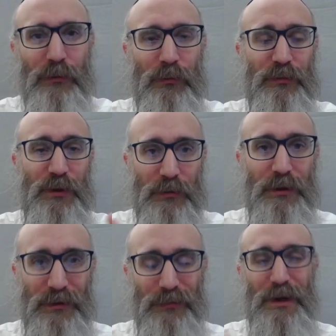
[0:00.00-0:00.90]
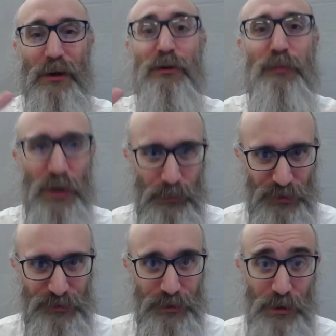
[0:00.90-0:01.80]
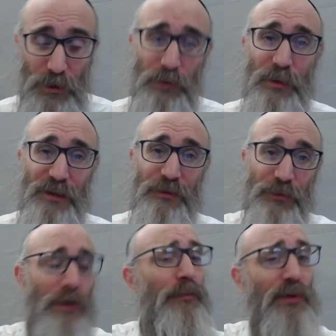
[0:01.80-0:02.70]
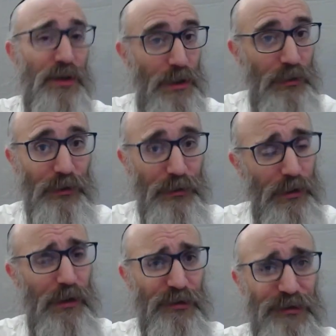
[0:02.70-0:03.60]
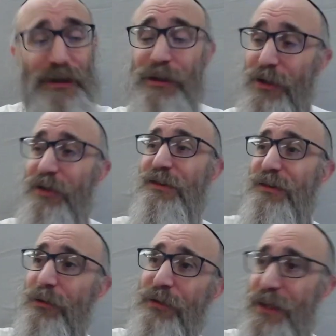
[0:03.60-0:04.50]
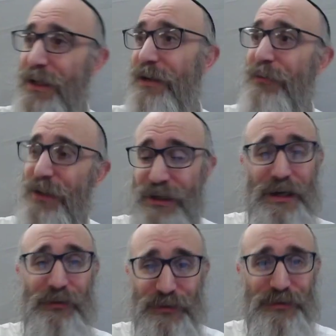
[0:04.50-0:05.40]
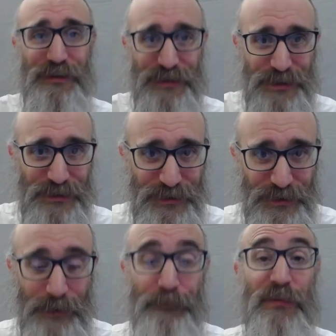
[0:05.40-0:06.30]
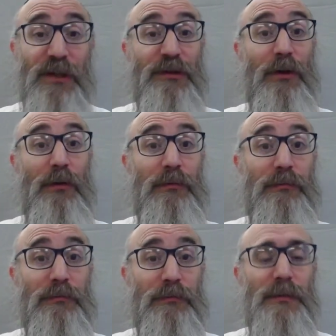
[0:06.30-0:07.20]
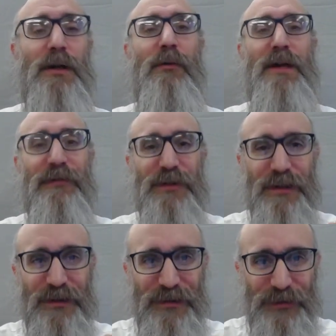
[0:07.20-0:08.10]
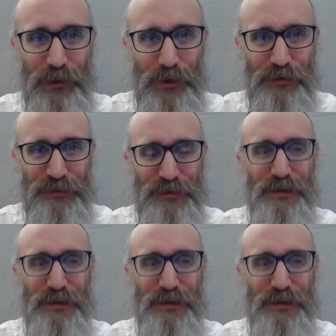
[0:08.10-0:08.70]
a good purpose. Otherwise, if you don't put a yoke on the ox is over there with the cows, etc., etc. So we have to take this ox,